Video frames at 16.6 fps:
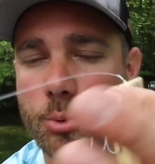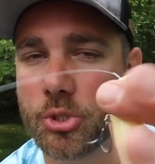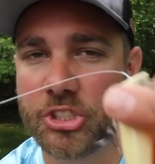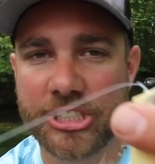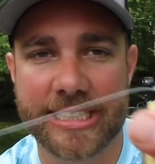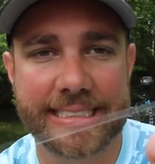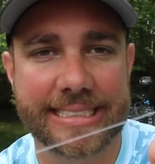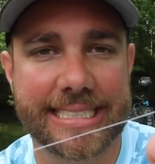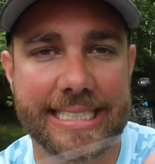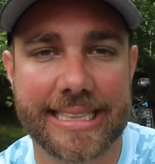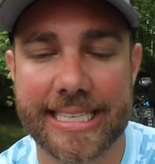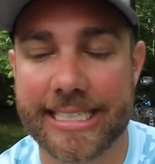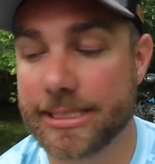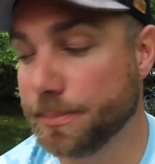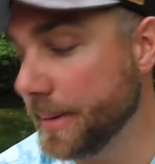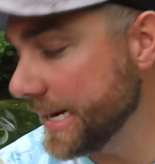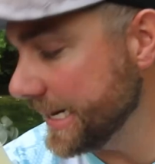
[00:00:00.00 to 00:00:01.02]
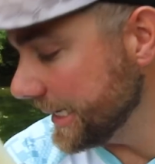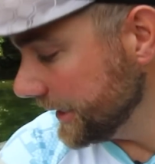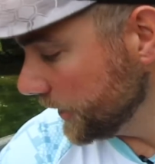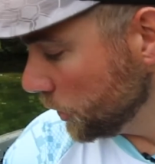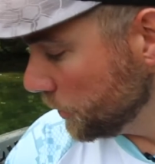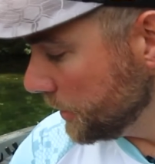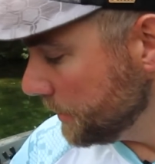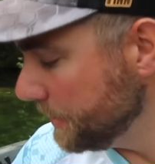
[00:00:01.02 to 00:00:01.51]
will just get this bait a
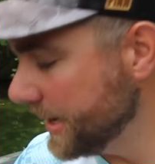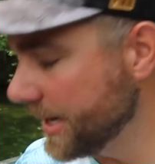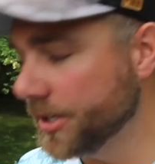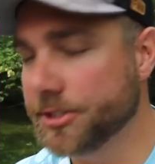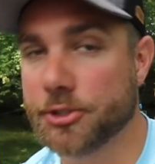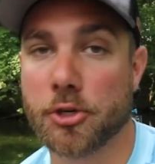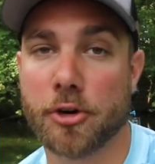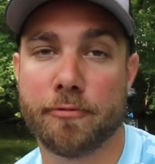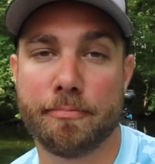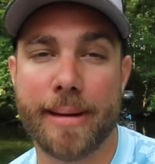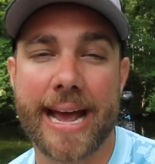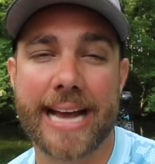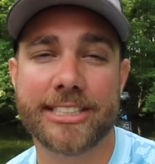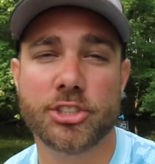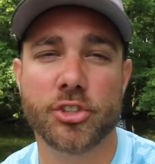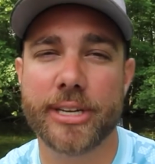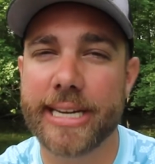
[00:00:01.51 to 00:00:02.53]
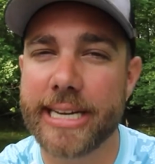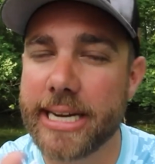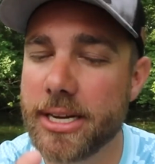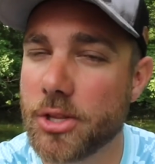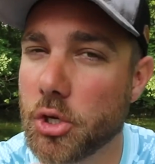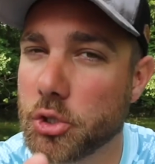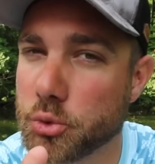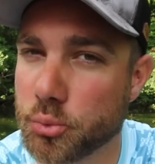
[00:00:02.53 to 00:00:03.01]
little bit better. So if bass are
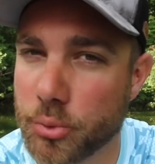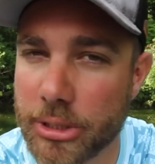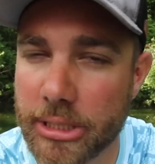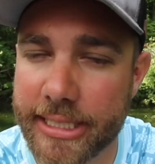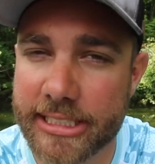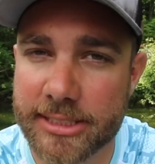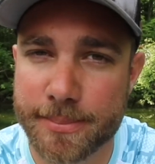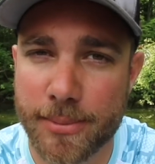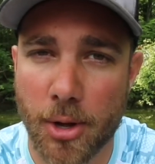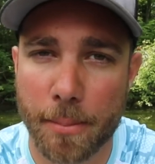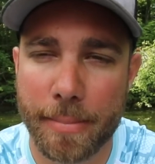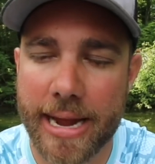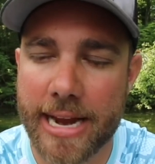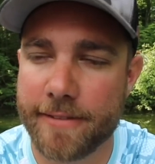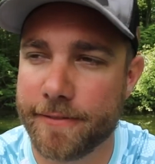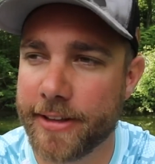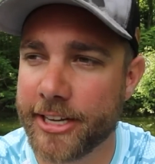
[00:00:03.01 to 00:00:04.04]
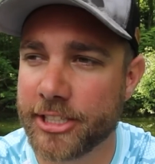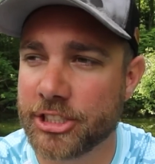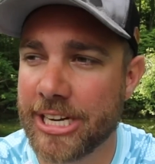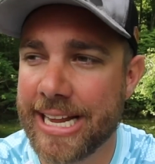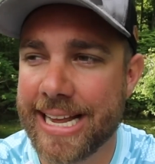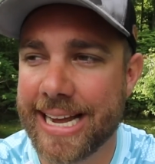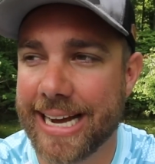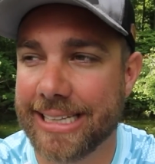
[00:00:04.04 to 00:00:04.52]
eating those really small bait fish,
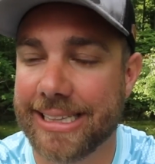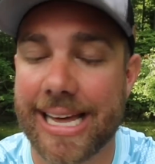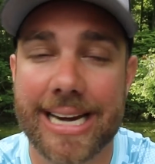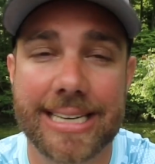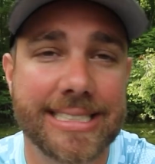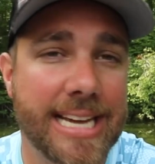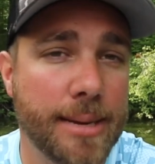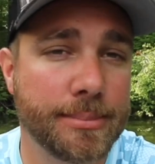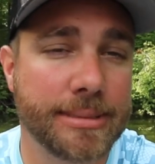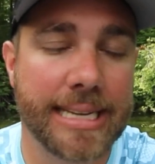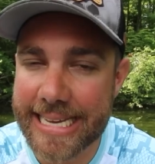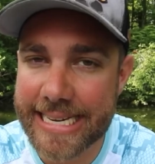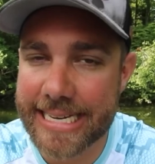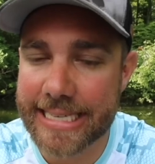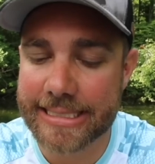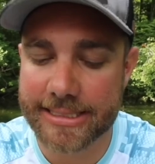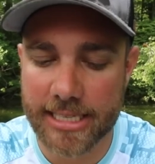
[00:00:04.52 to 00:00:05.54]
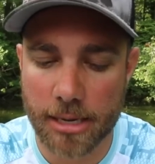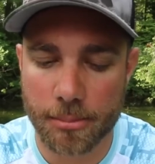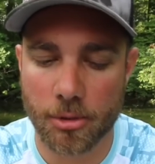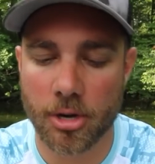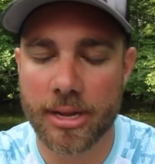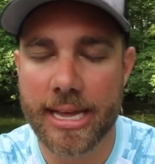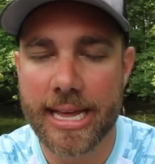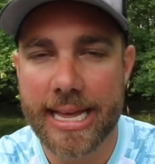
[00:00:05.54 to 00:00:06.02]
a lot of times in the
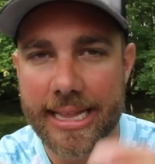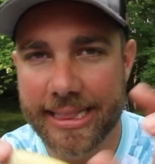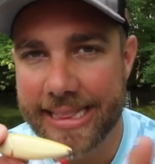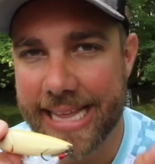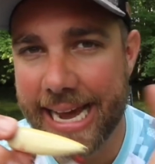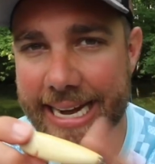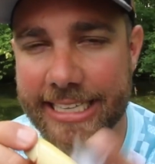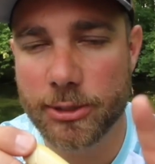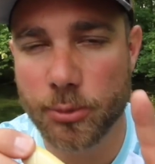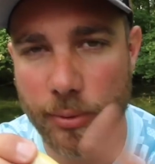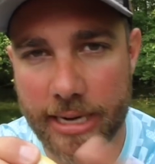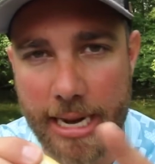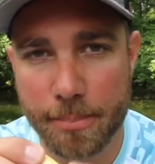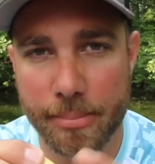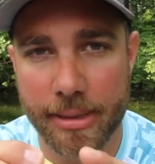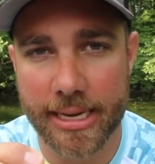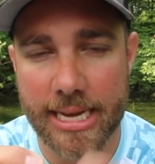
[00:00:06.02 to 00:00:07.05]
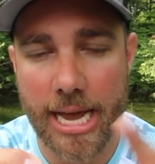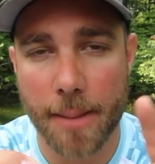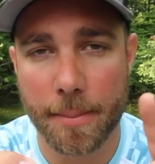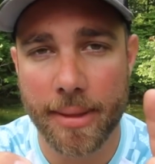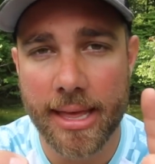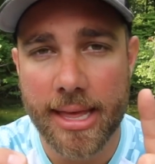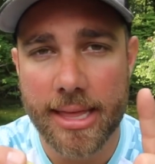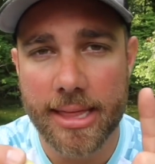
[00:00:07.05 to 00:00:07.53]
summer, that is when I pick
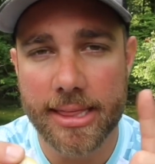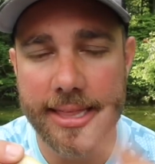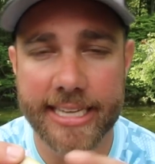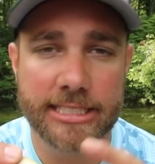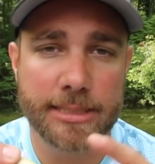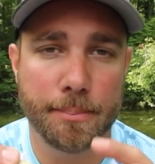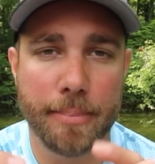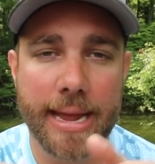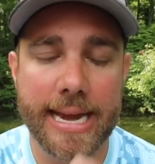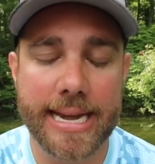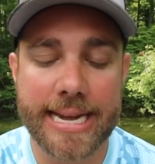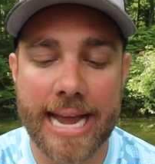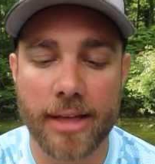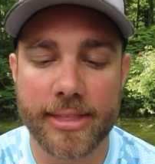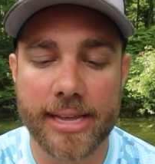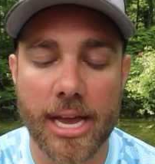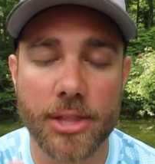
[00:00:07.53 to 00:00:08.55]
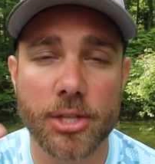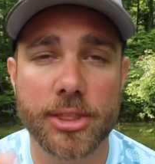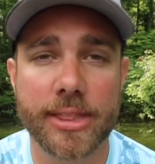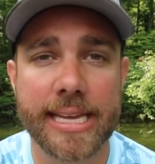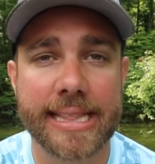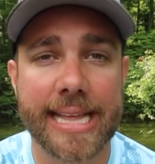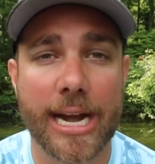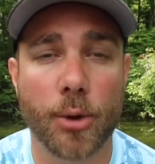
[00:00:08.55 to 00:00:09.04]
up this bait. Now, the other
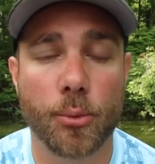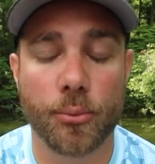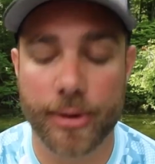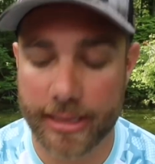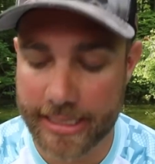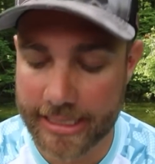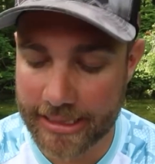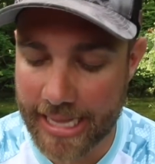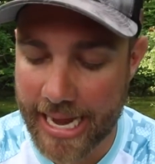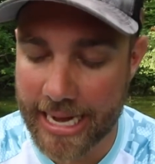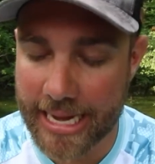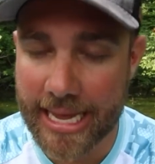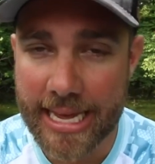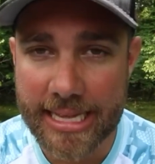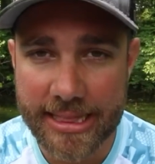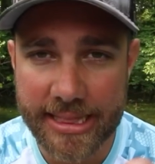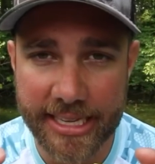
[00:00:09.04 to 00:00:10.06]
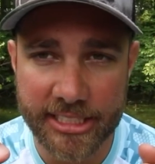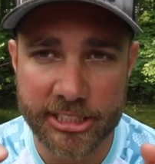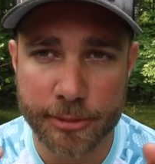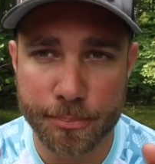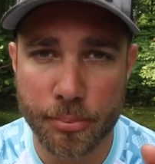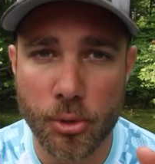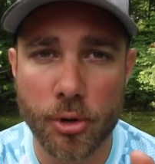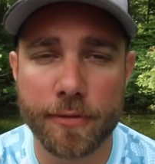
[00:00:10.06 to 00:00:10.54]
thing that I really like this
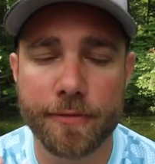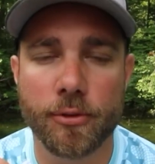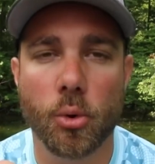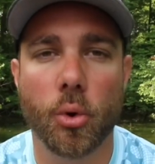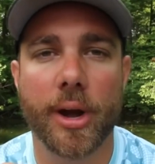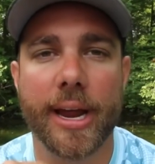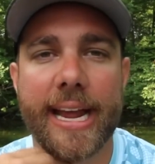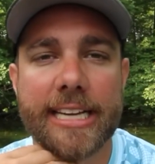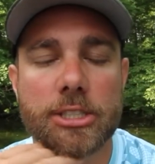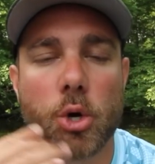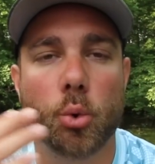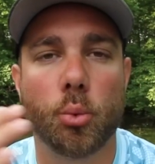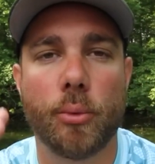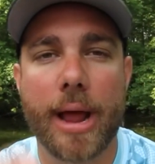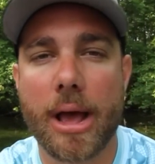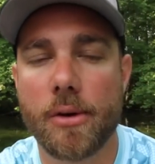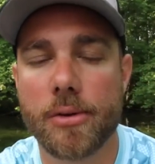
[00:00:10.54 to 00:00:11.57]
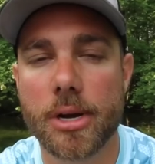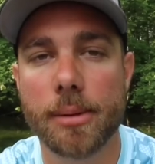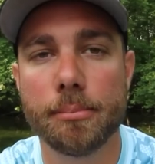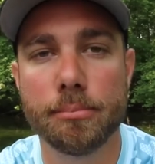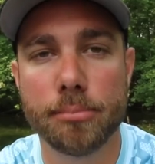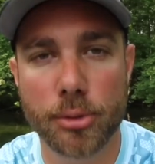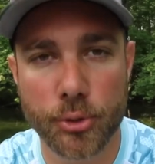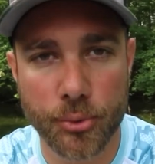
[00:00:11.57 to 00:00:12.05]
spook for is around
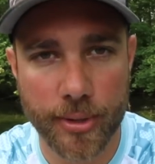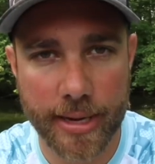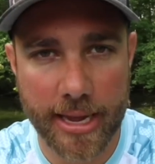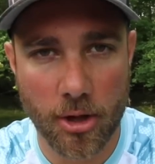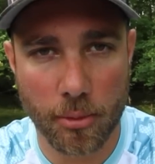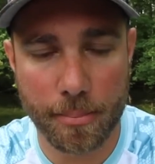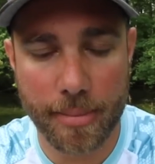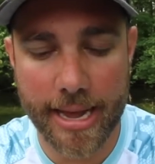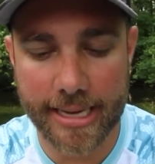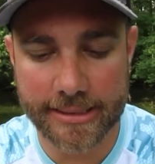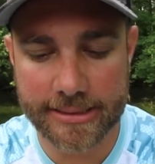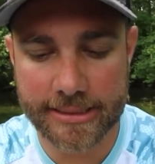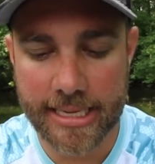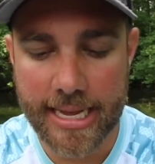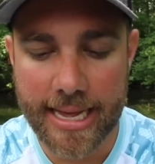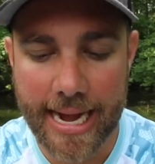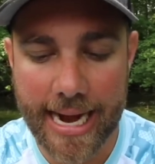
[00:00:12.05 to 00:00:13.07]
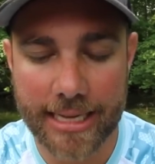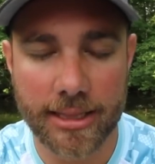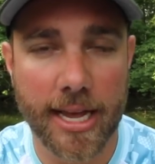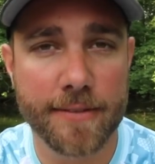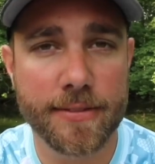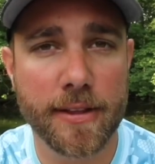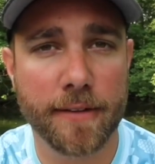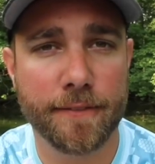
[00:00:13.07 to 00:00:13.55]
bluegill beds. I
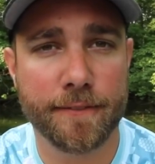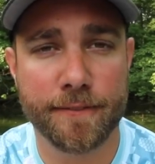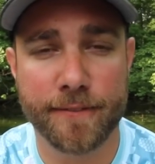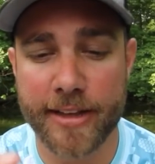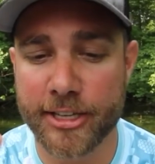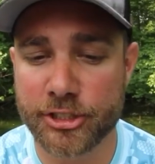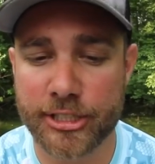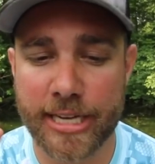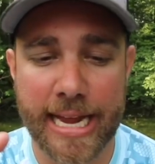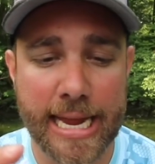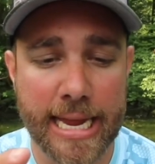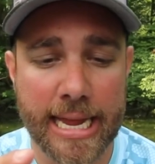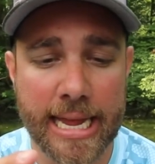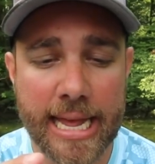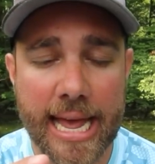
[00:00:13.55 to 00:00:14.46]
love to fish a,